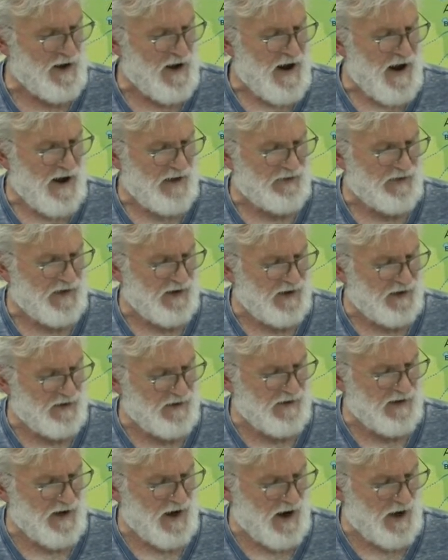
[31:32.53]
at the end of
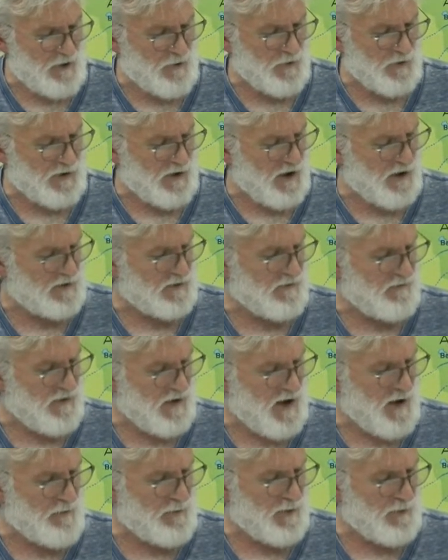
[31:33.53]
the aqueduct of the
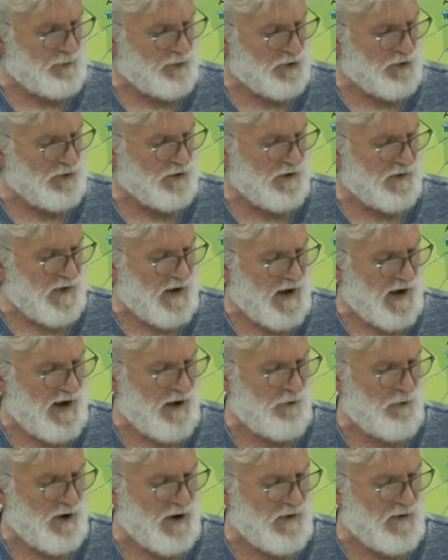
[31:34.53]
upper pool in the
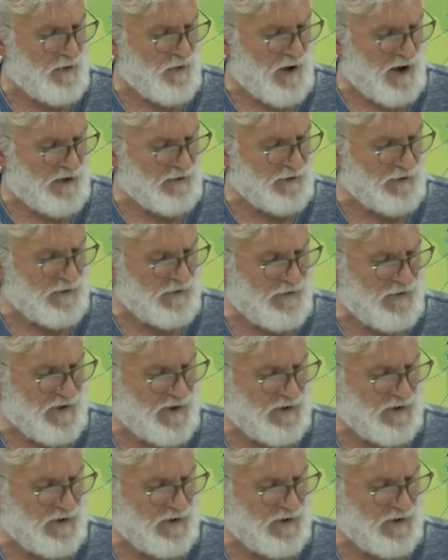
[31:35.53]
highway of the washer's field, and